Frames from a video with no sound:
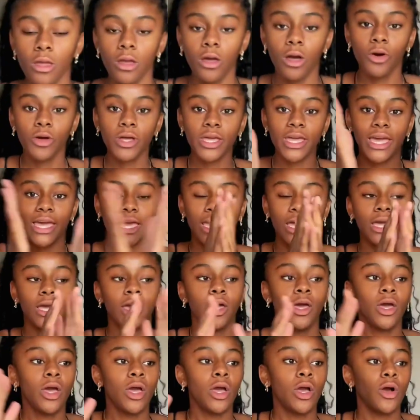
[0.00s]
Okay,
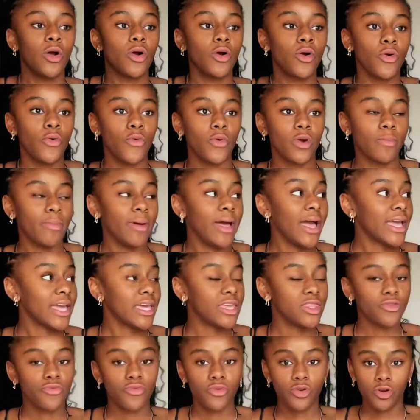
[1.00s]
we're back in
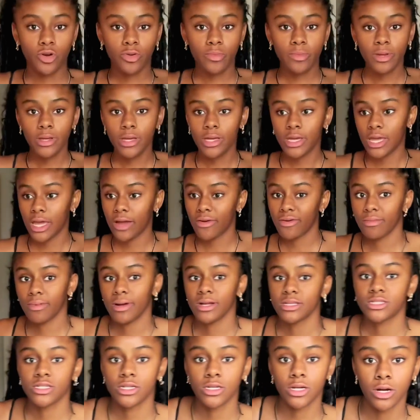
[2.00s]
the room and we're about
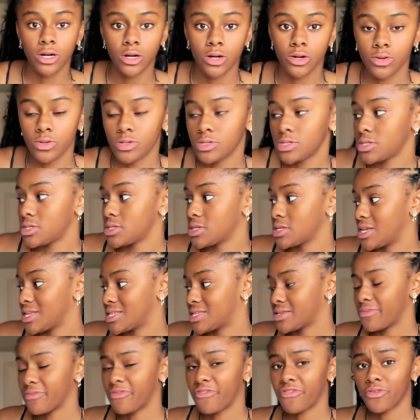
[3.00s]
to go get
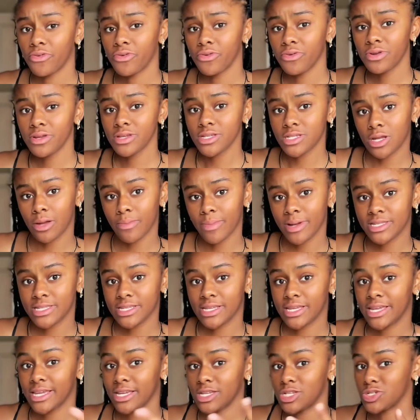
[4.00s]
some food. So I'm about to
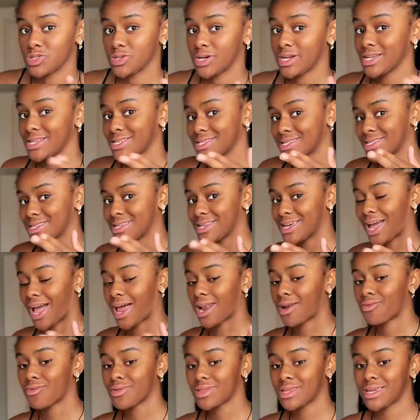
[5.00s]
get dressed.
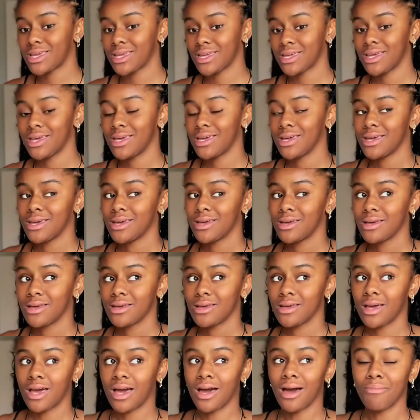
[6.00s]
I'm
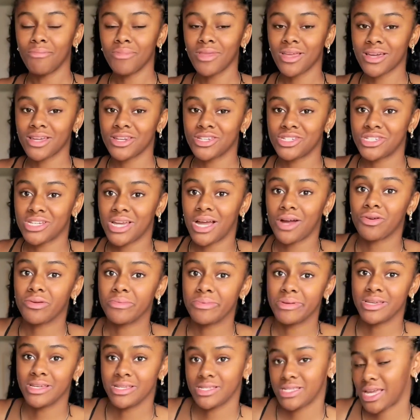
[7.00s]
not gonna shower
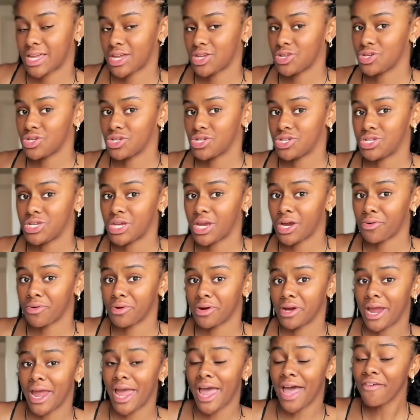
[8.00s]
because I can just shower
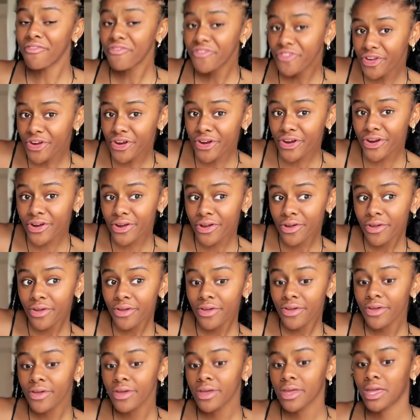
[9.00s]
after.
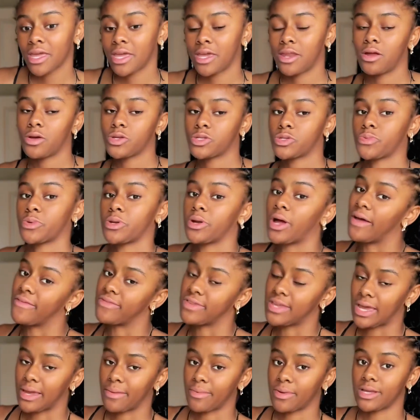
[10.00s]
And also we don't have
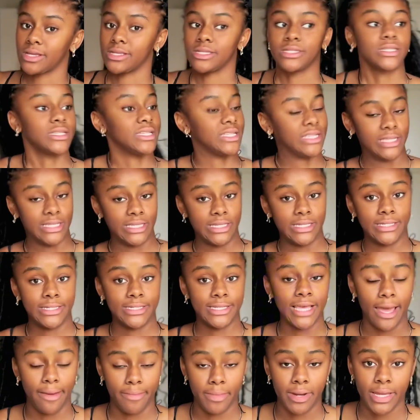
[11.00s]
time because it's
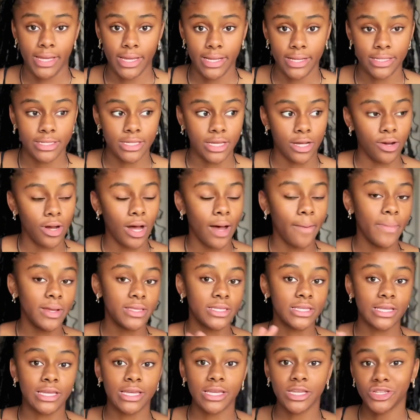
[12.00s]
time to eat. So I'm about
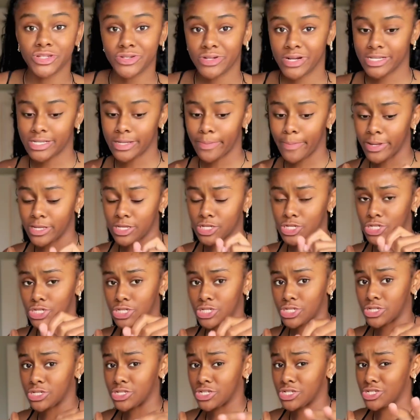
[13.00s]
to get dressed. I'm about to
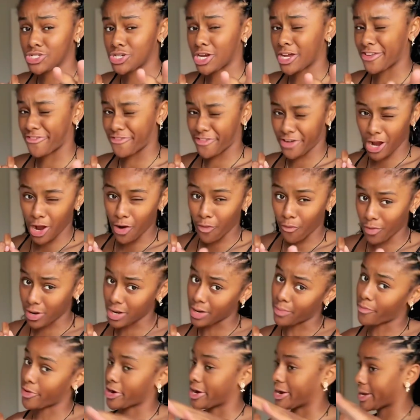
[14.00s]
try to figure out what
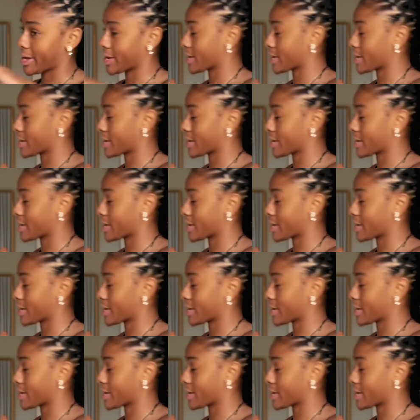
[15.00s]
I'm wearing.